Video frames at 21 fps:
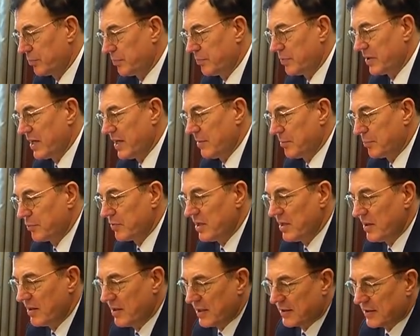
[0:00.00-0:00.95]

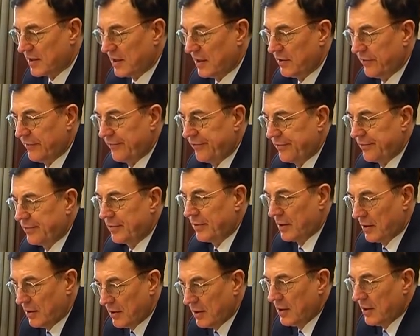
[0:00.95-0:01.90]
Breed that kind of
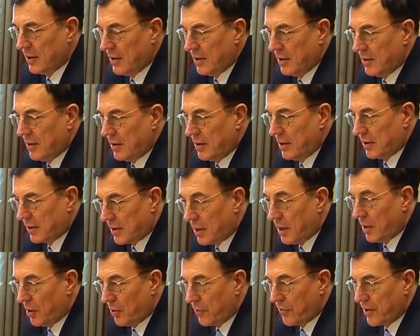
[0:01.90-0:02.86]

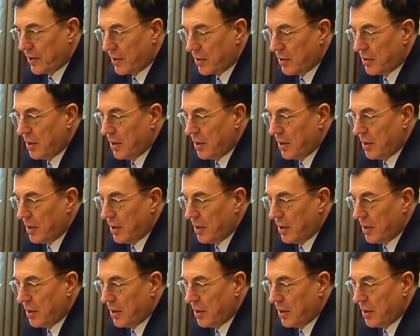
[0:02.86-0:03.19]
cow there,